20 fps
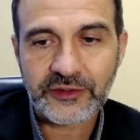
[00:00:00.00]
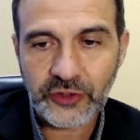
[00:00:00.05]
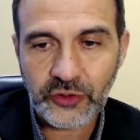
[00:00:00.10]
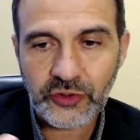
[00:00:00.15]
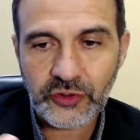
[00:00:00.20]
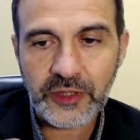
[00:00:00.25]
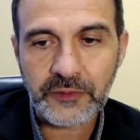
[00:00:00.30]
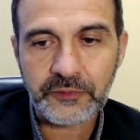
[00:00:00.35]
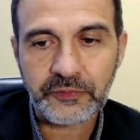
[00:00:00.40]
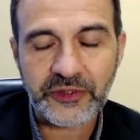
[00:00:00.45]

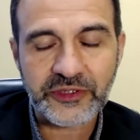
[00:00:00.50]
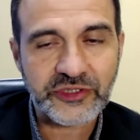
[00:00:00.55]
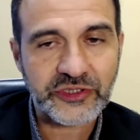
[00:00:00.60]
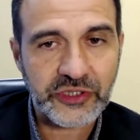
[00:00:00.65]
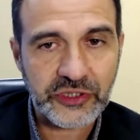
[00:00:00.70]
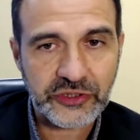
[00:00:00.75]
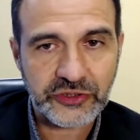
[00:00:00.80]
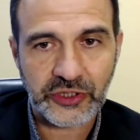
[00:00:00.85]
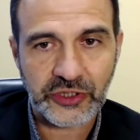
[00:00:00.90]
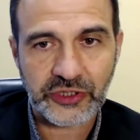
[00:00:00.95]
during
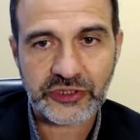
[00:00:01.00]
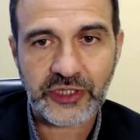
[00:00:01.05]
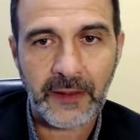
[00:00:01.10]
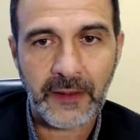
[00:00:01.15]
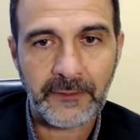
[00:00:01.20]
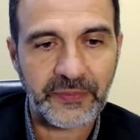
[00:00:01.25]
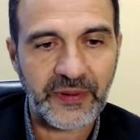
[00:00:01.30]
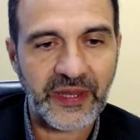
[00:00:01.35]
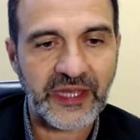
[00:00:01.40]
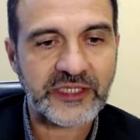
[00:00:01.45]
procedures,
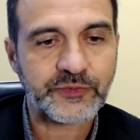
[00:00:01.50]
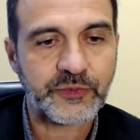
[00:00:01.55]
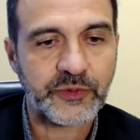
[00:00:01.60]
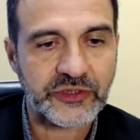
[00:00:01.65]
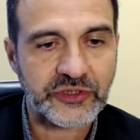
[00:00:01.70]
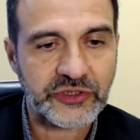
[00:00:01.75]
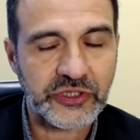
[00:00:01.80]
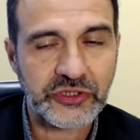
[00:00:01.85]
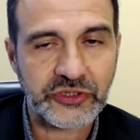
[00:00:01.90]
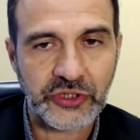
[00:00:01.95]
complex
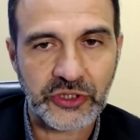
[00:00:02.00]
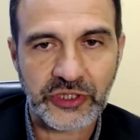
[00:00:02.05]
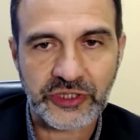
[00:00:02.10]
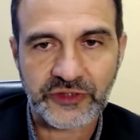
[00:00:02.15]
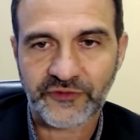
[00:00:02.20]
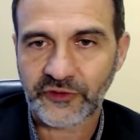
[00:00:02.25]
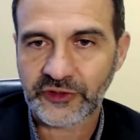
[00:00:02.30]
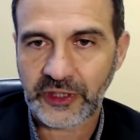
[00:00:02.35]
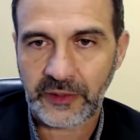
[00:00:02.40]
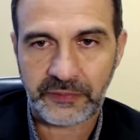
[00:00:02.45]

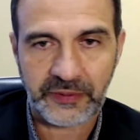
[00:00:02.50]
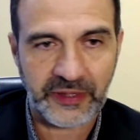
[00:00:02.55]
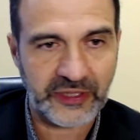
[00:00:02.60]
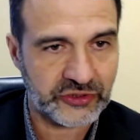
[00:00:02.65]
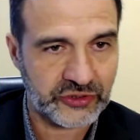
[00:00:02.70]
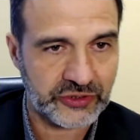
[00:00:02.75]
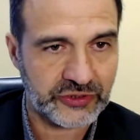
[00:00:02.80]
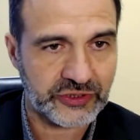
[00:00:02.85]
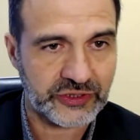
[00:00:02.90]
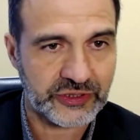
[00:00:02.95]
procedures for the
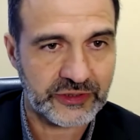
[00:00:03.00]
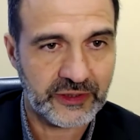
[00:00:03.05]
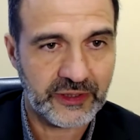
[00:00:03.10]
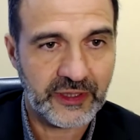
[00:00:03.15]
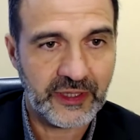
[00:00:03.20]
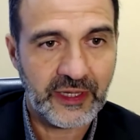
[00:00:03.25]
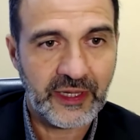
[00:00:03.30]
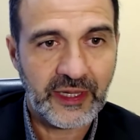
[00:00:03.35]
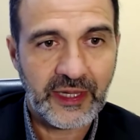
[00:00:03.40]
patients,